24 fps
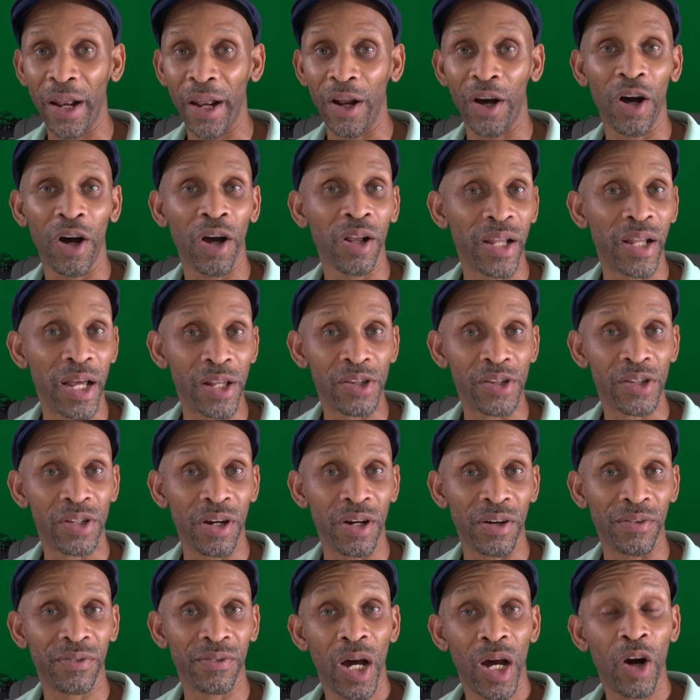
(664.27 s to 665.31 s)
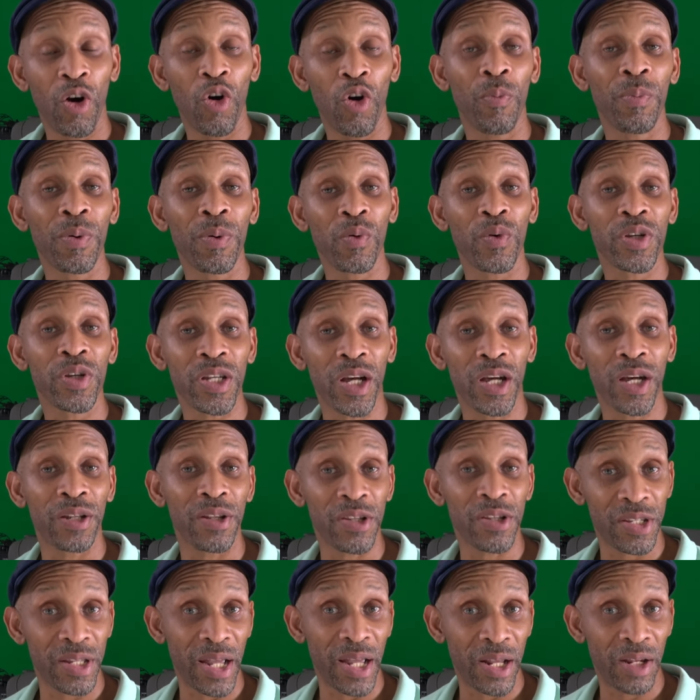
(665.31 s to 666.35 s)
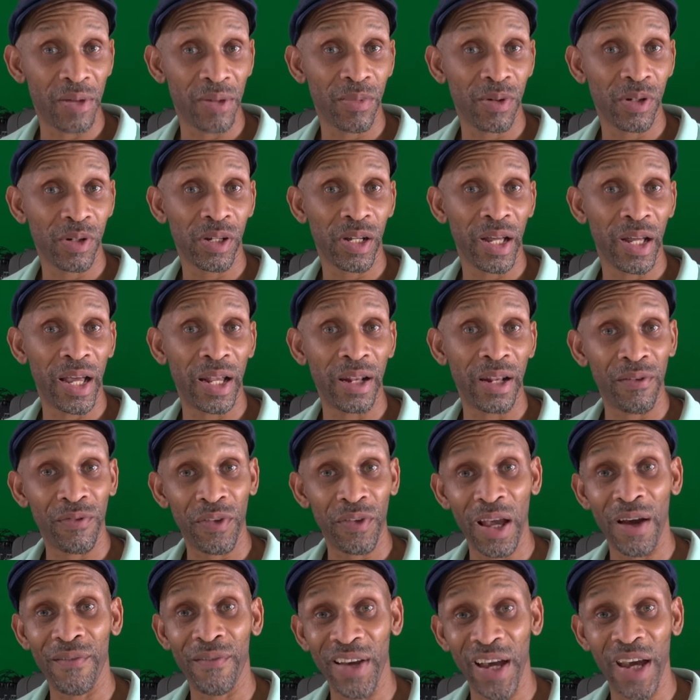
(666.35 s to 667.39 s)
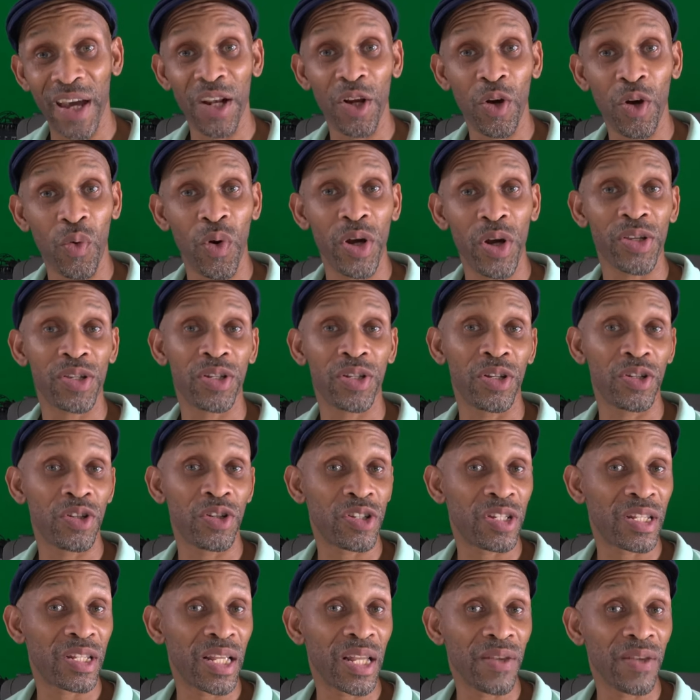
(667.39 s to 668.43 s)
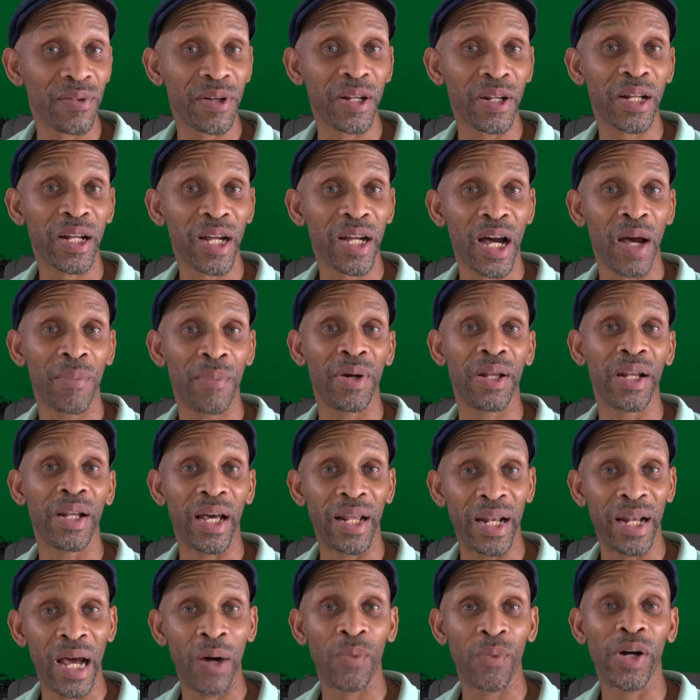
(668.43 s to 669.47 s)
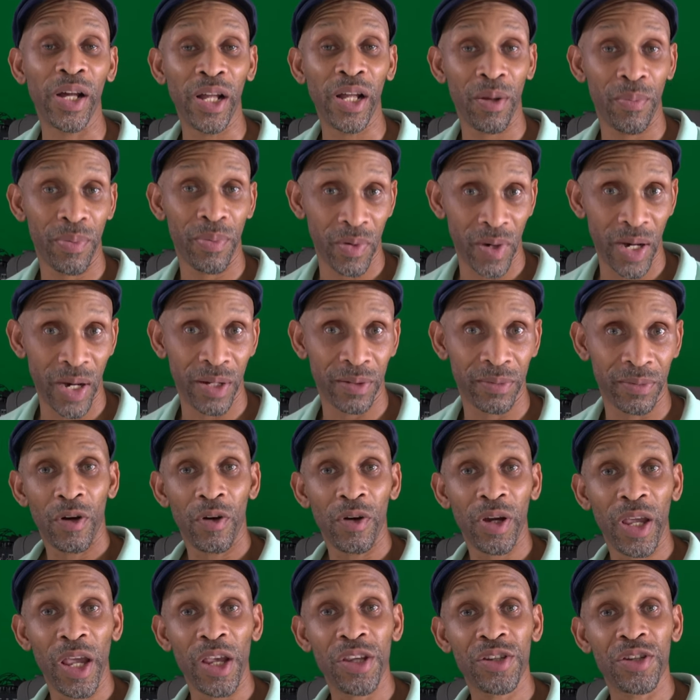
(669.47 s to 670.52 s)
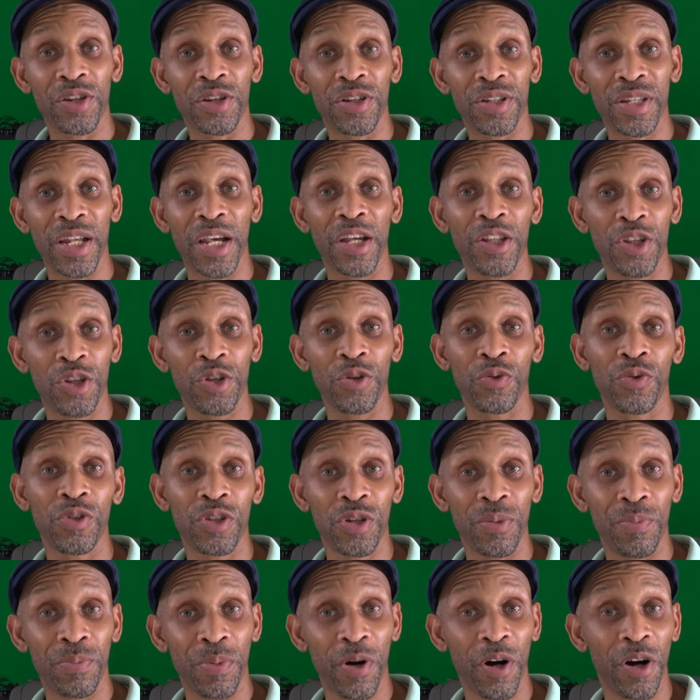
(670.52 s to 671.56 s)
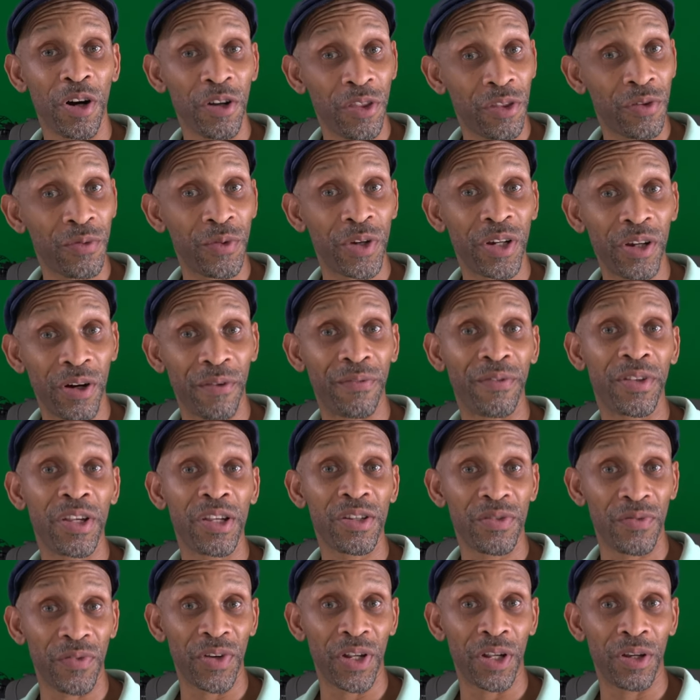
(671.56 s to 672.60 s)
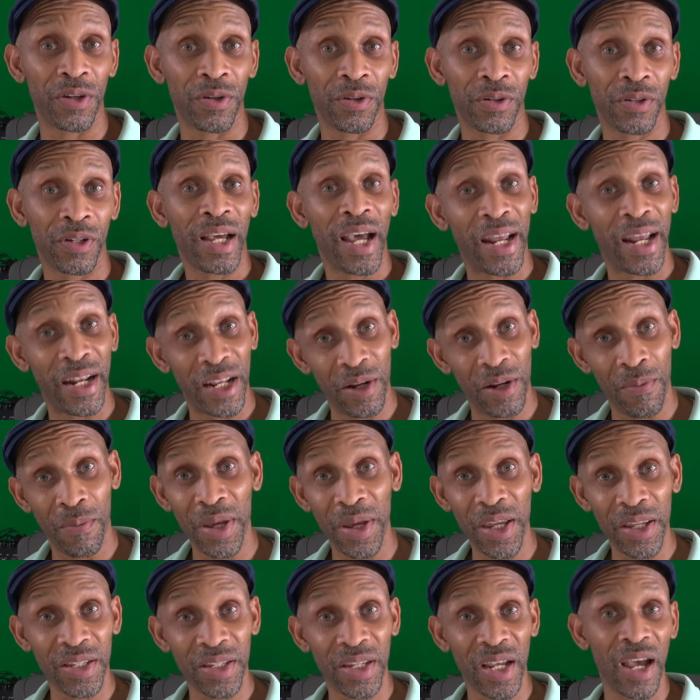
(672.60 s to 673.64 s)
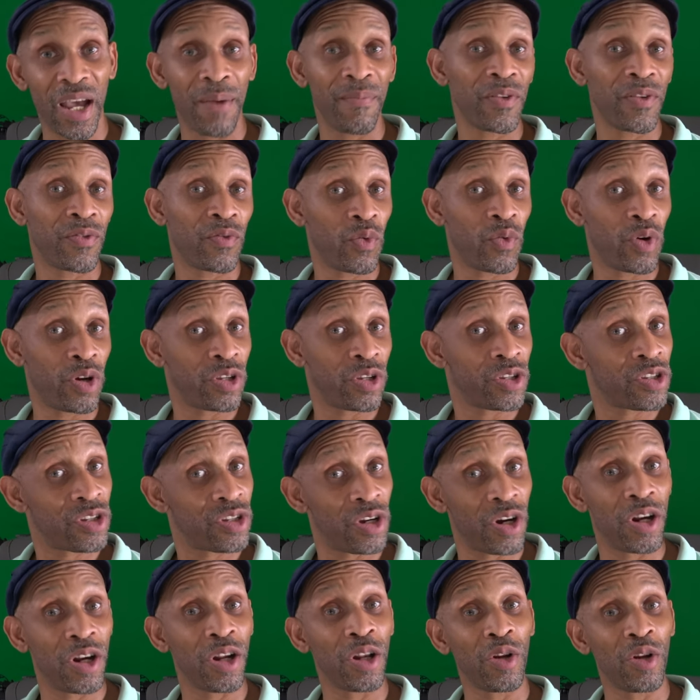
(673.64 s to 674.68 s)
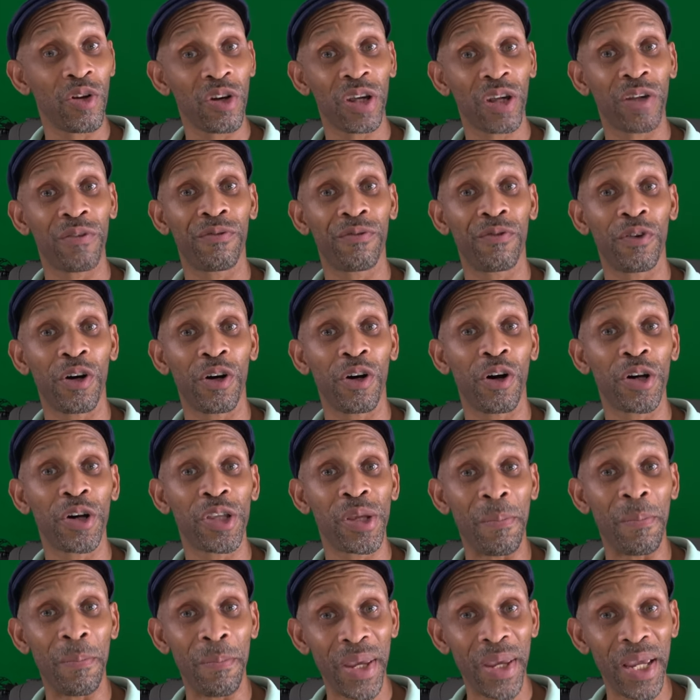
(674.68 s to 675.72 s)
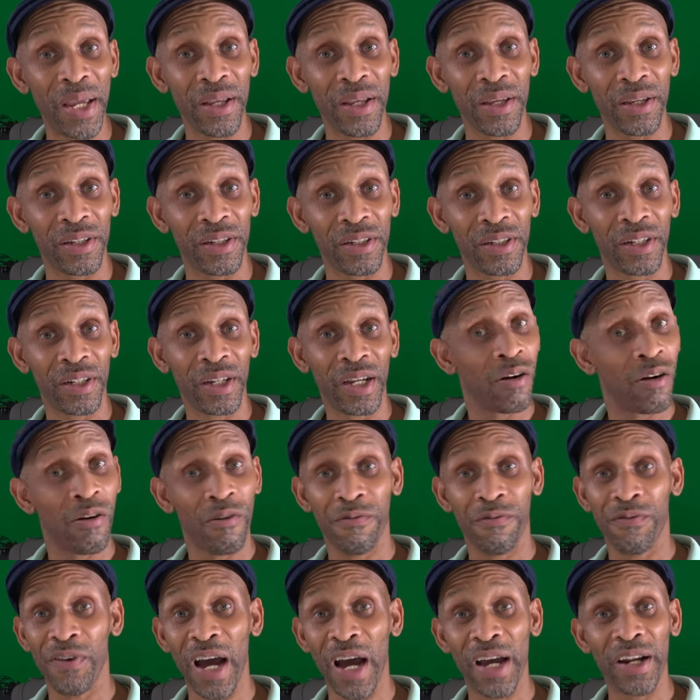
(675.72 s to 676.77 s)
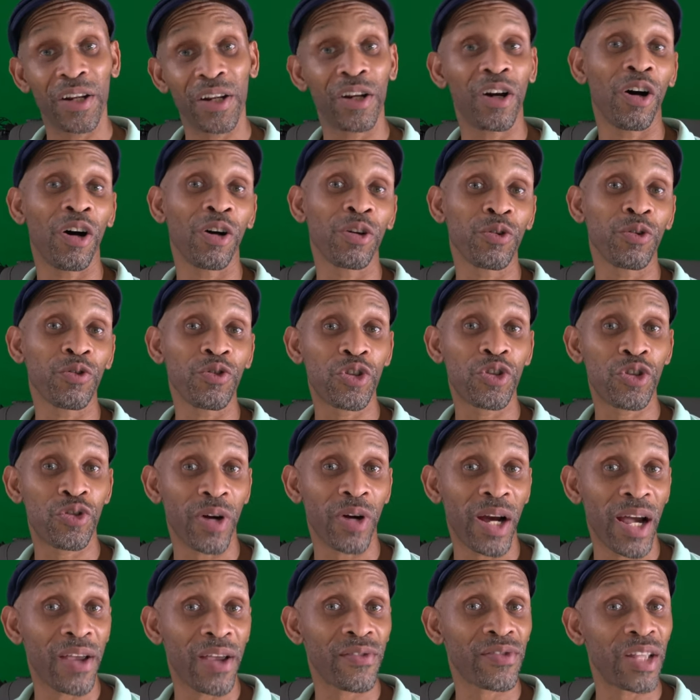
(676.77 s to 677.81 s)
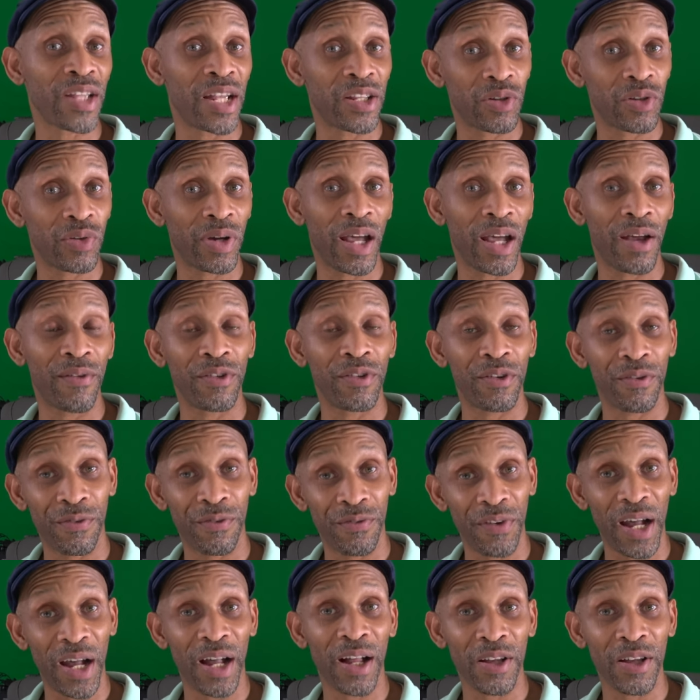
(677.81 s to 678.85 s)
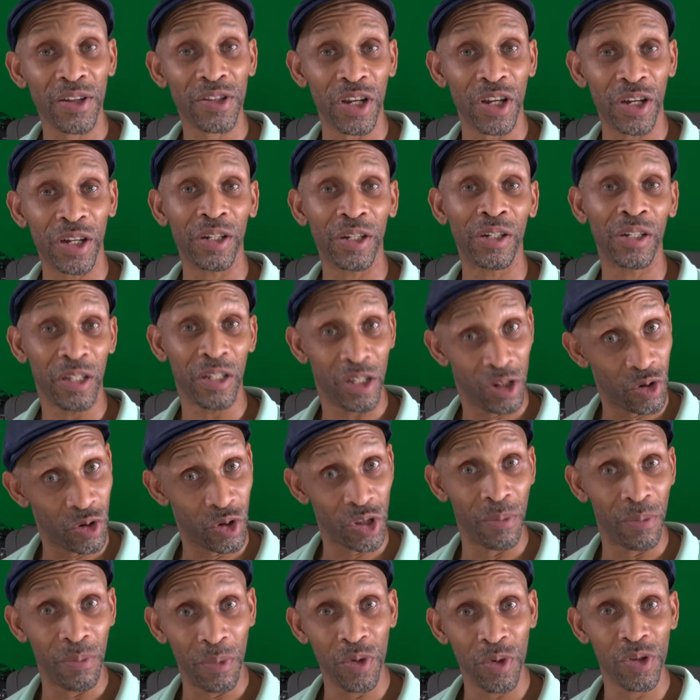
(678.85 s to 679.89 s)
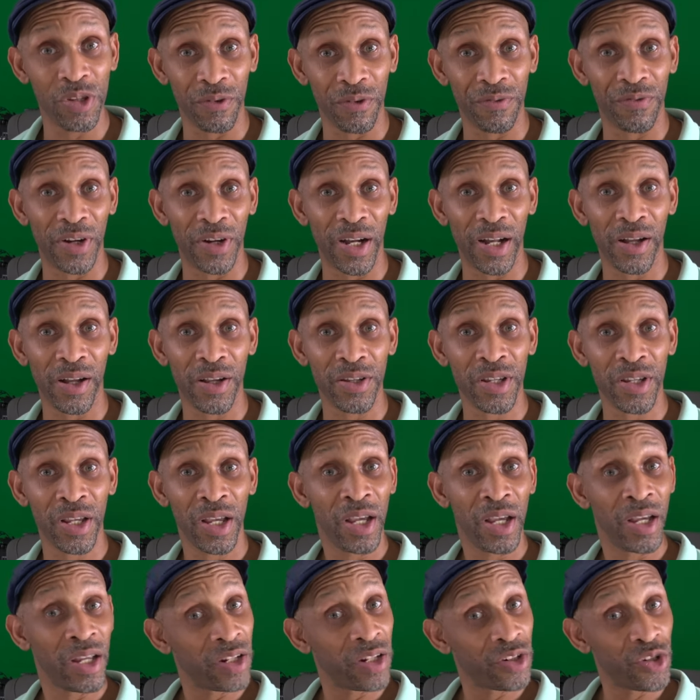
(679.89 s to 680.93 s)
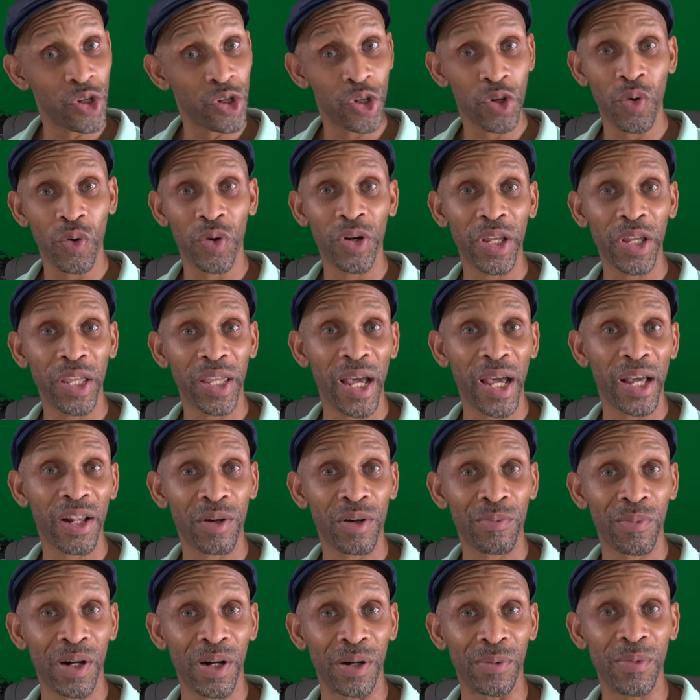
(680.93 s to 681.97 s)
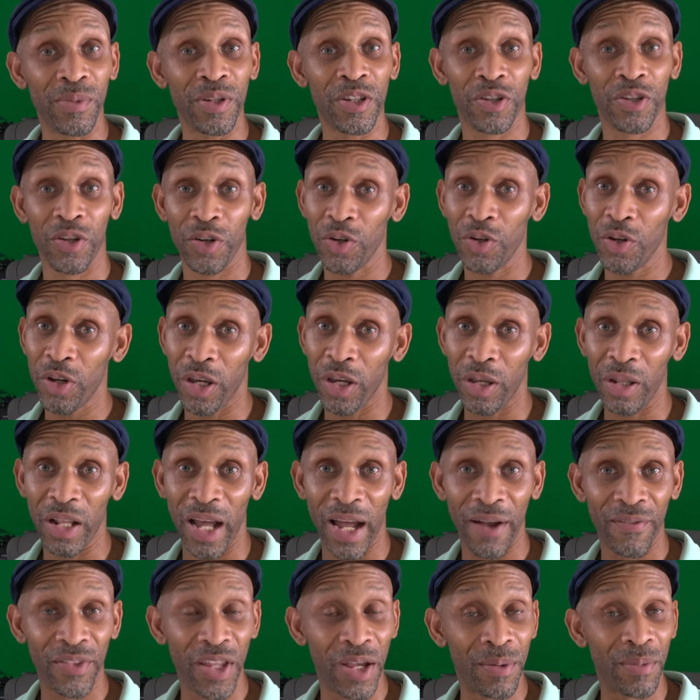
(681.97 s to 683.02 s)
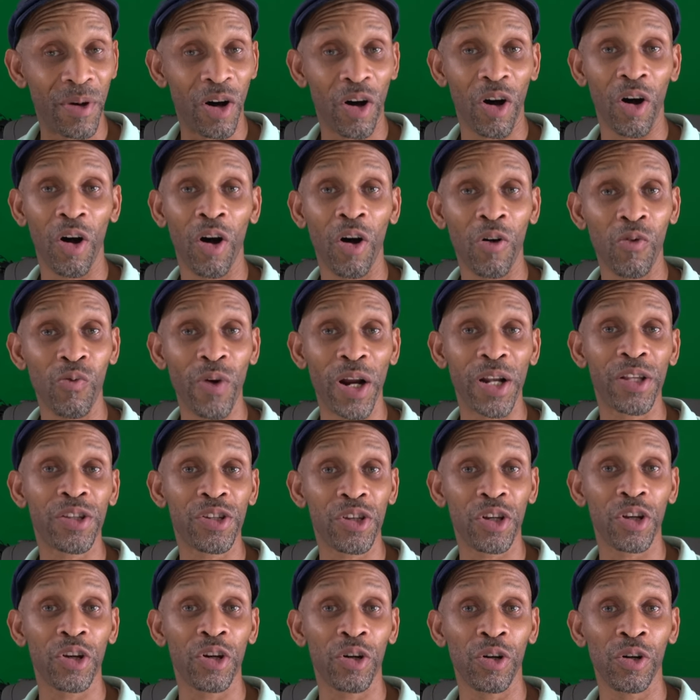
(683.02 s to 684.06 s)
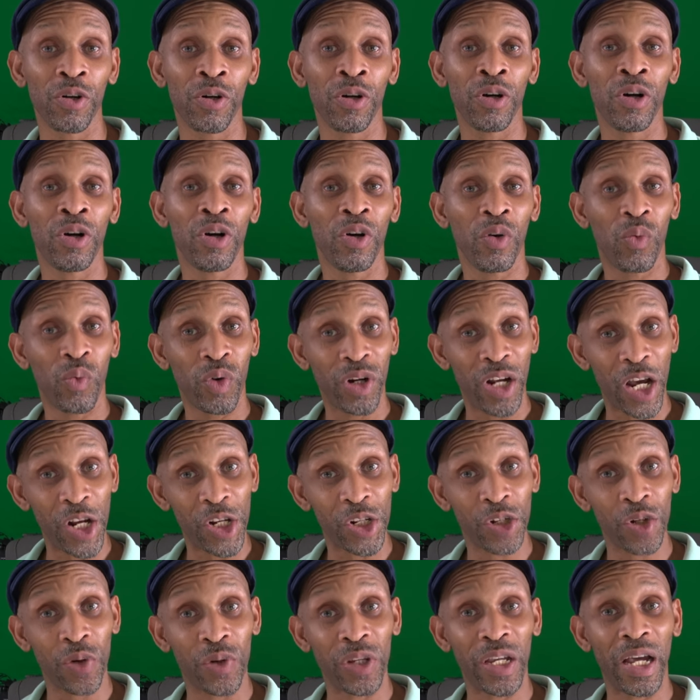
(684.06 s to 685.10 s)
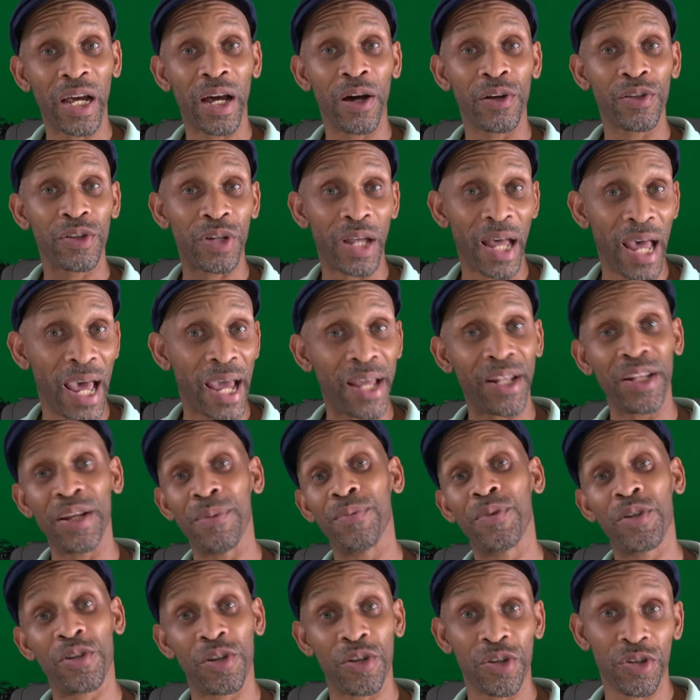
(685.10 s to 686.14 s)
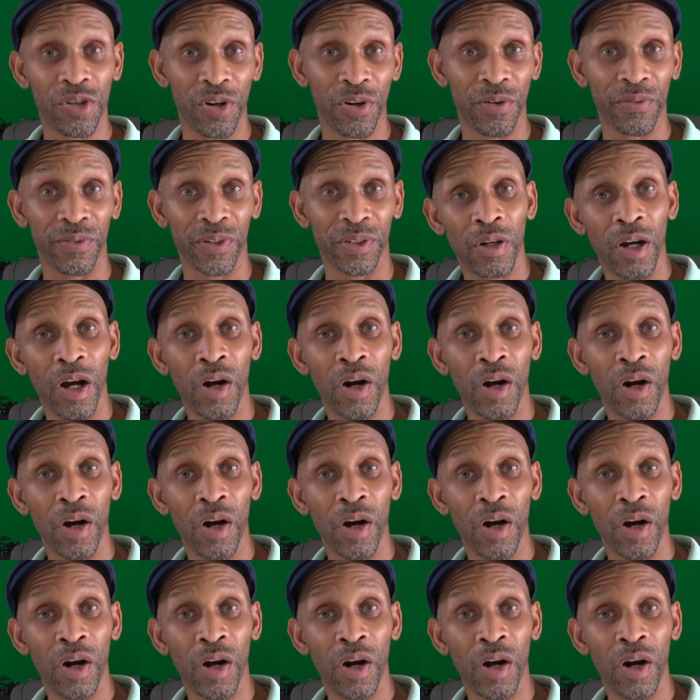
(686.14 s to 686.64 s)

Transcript: and all that stuff. I hope it was understandable, and if you have any questions, just leave in the comment and I will help you out. Okay, so stay tuned to part three of this video, and in the meantime, if you want to start looking for all your media or finding all those drives that you have your files on, you know, your music files, just go ahead and gather them up so you can have them all ready to go when I show you how to add them to the server.